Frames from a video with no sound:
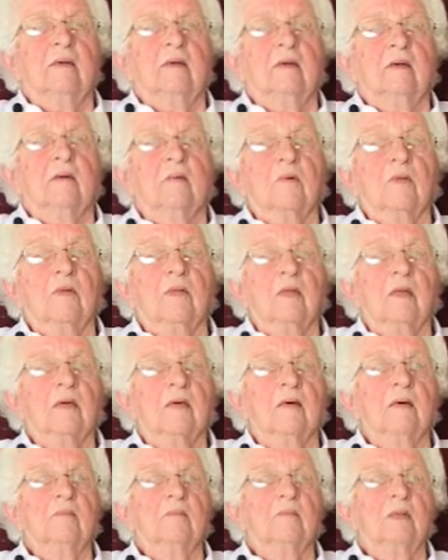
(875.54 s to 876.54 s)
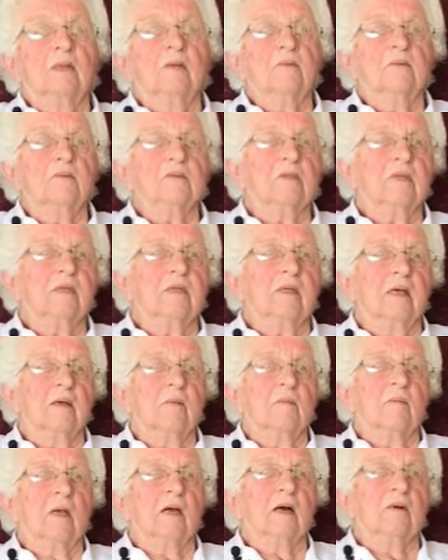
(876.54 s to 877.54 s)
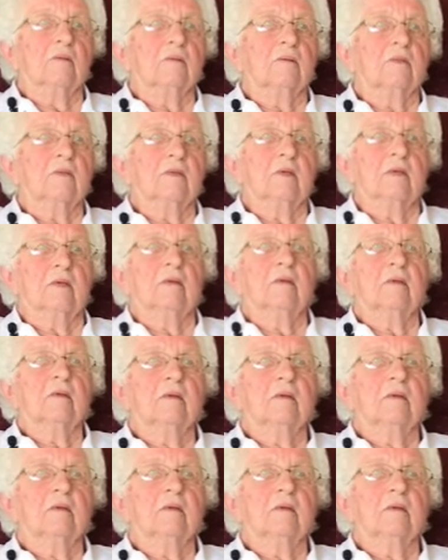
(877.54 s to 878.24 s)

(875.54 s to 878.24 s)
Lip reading: When they come, they usually take me out to eat.